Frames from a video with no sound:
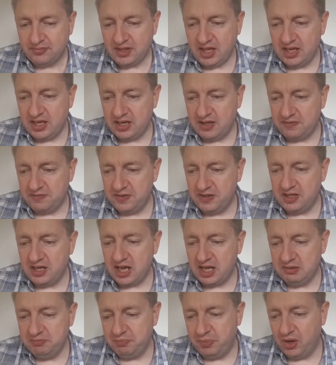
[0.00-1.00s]
And I feel
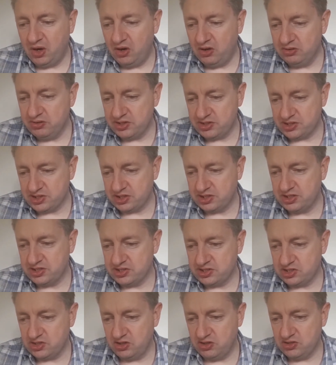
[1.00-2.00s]
like partners can
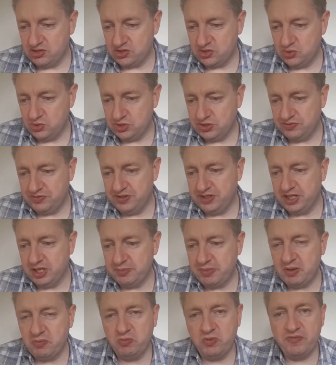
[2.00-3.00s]
start sort of feeling a
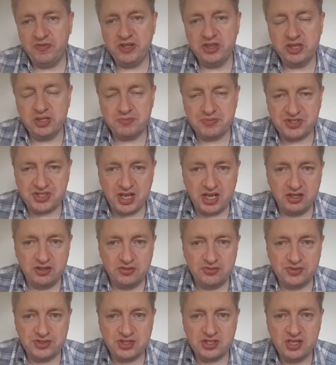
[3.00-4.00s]
bit within
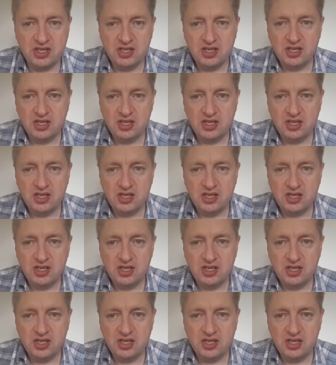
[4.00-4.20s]
themselves.